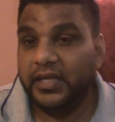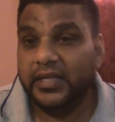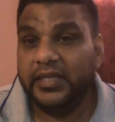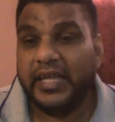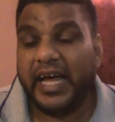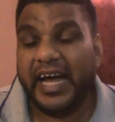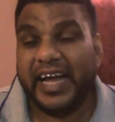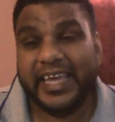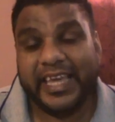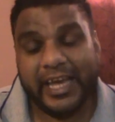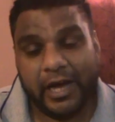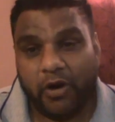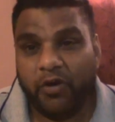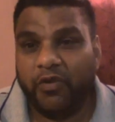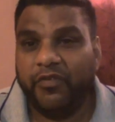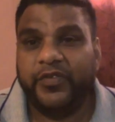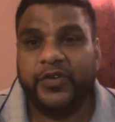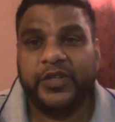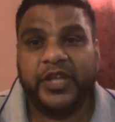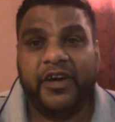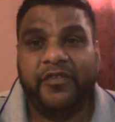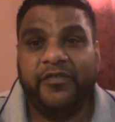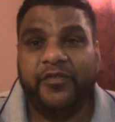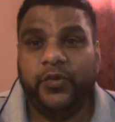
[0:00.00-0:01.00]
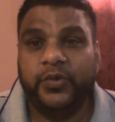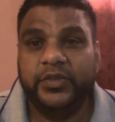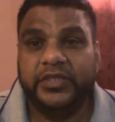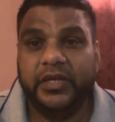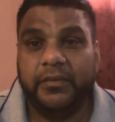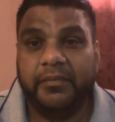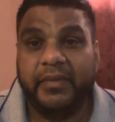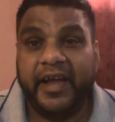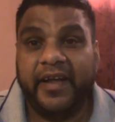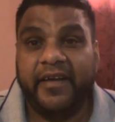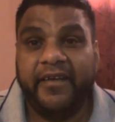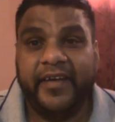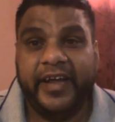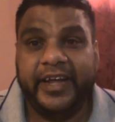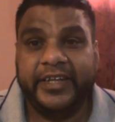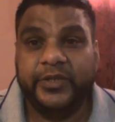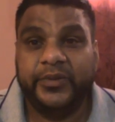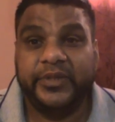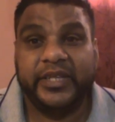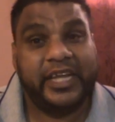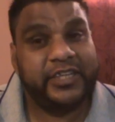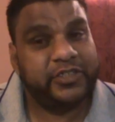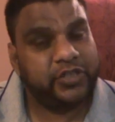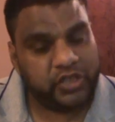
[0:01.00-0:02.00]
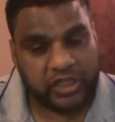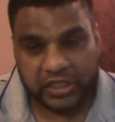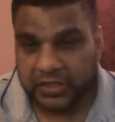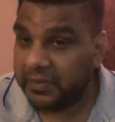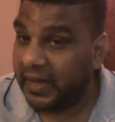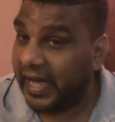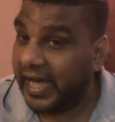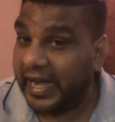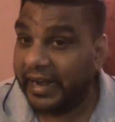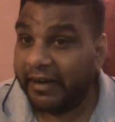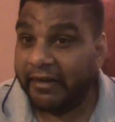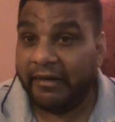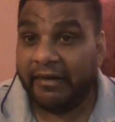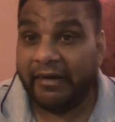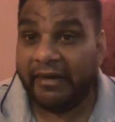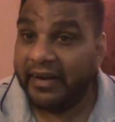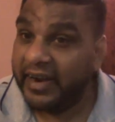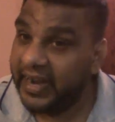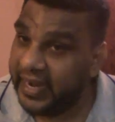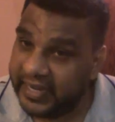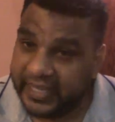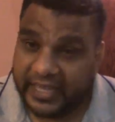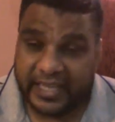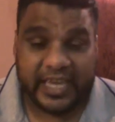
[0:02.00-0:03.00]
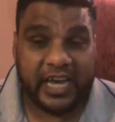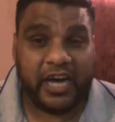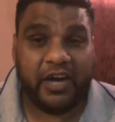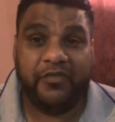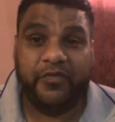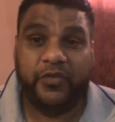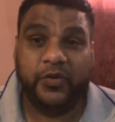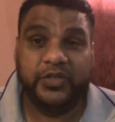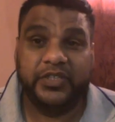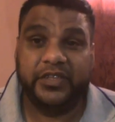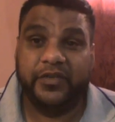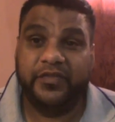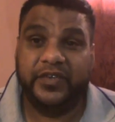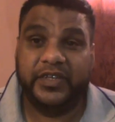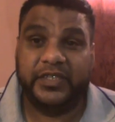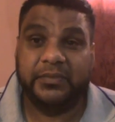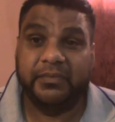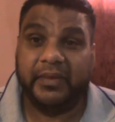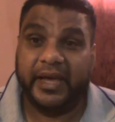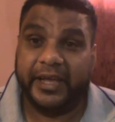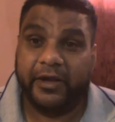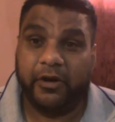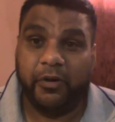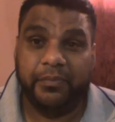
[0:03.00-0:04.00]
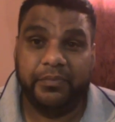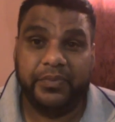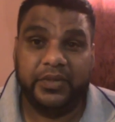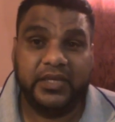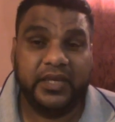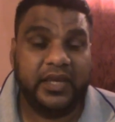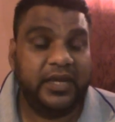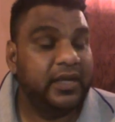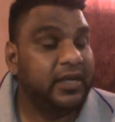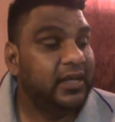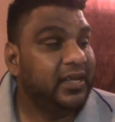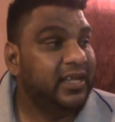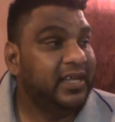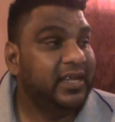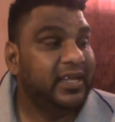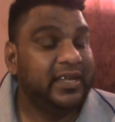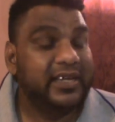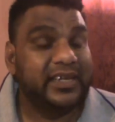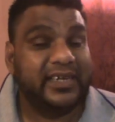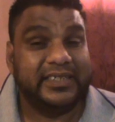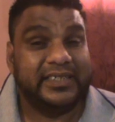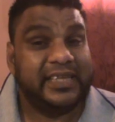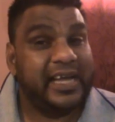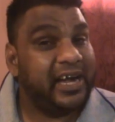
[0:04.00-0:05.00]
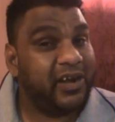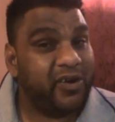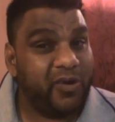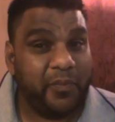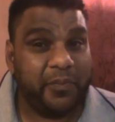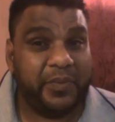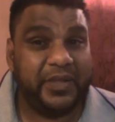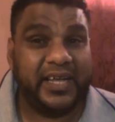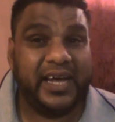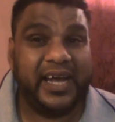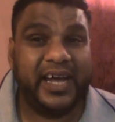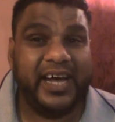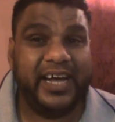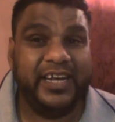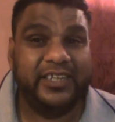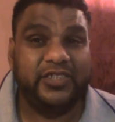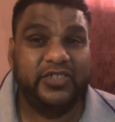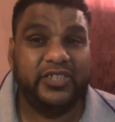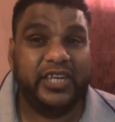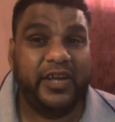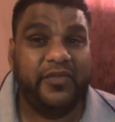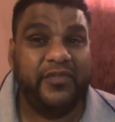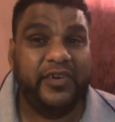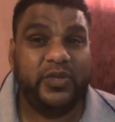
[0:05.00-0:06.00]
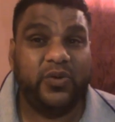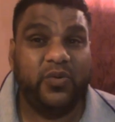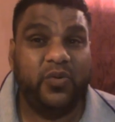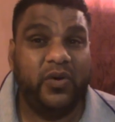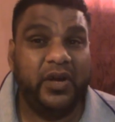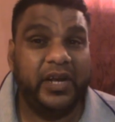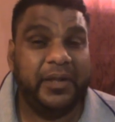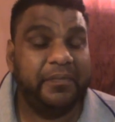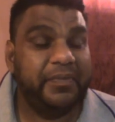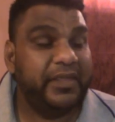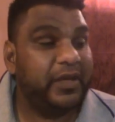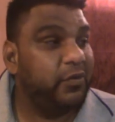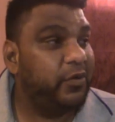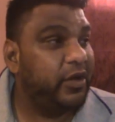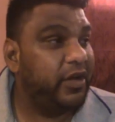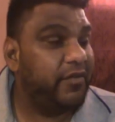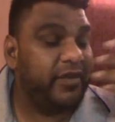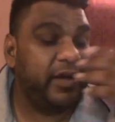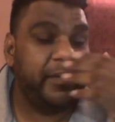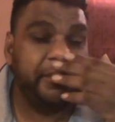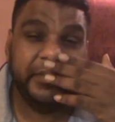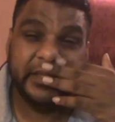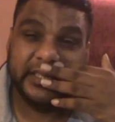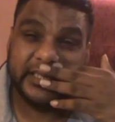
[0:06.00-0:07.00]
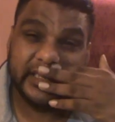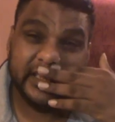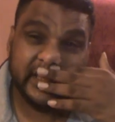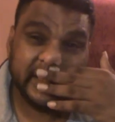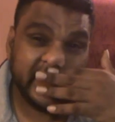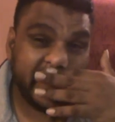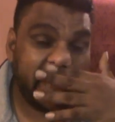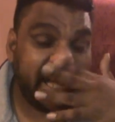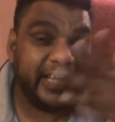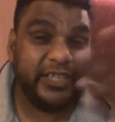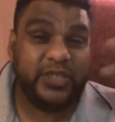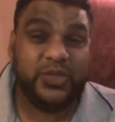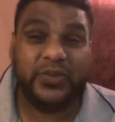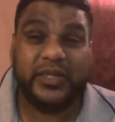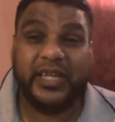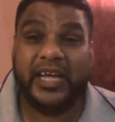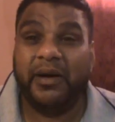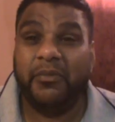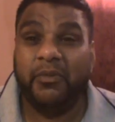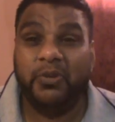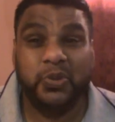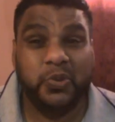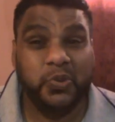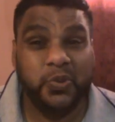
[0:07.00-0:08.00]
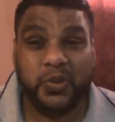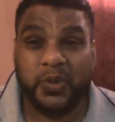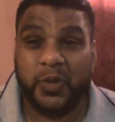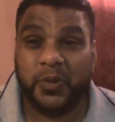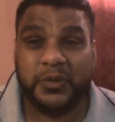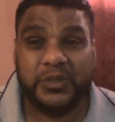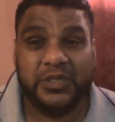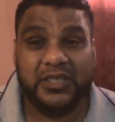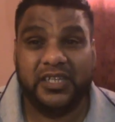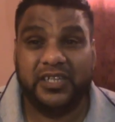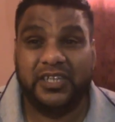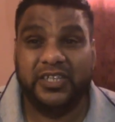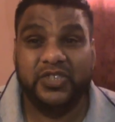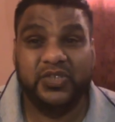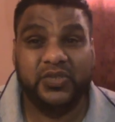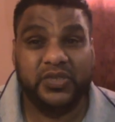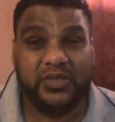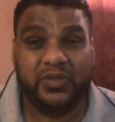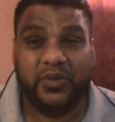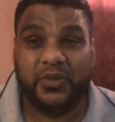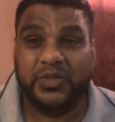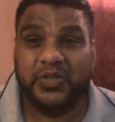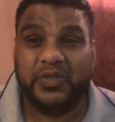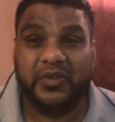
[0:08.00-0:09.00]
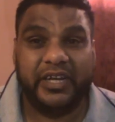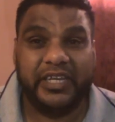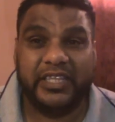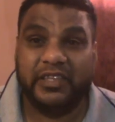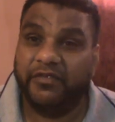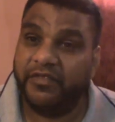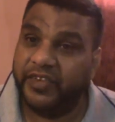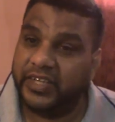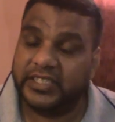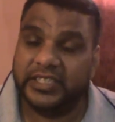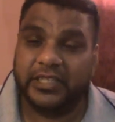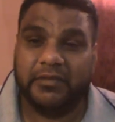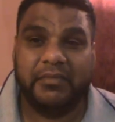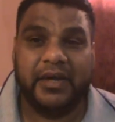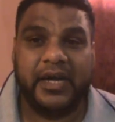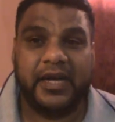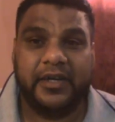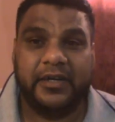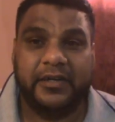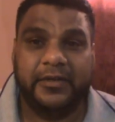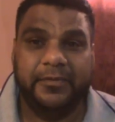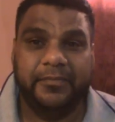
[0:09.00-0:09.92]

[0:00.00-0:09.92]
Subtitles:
I can't afford that phone to buy right now, and trust me, I really can't afford to fix my computer. Because that computer, hard drive, and all everything, whatever I'm missing, I should have about $2,000, $3,000 right to fix it back.